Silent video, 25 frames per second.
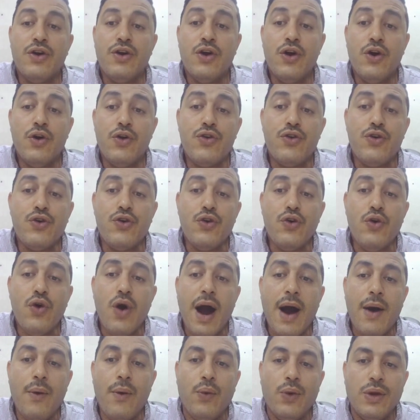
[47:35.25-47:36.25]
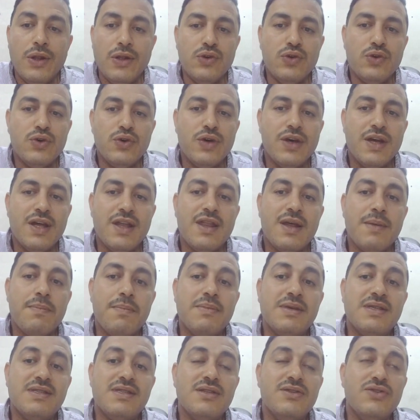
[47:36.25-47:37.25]
through a window in the
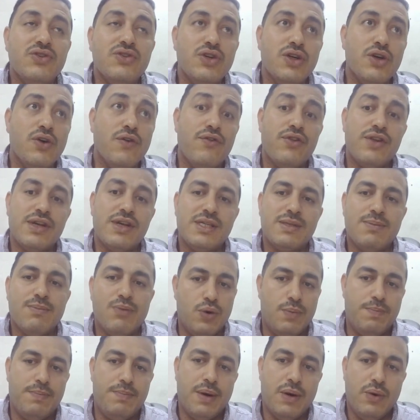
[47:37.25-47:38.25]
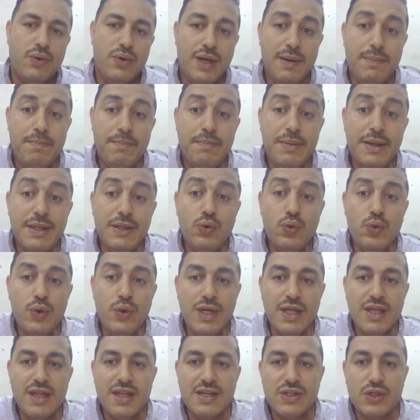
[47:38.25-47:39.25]
mesentery of the small bowel between
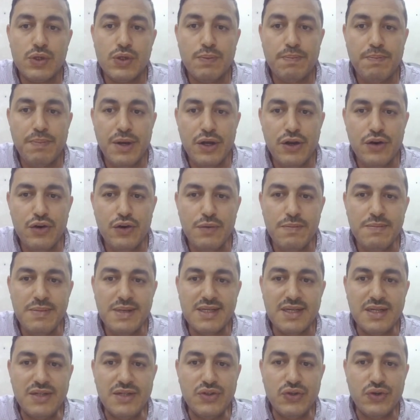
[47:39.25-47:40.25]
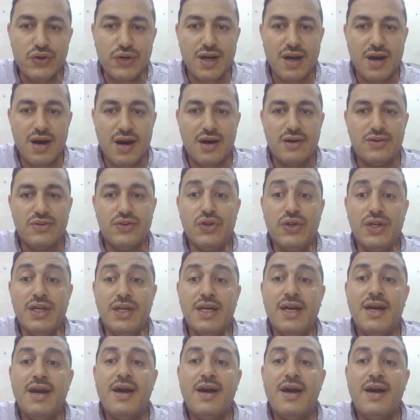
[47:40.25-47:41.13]
the superior mesenteric artery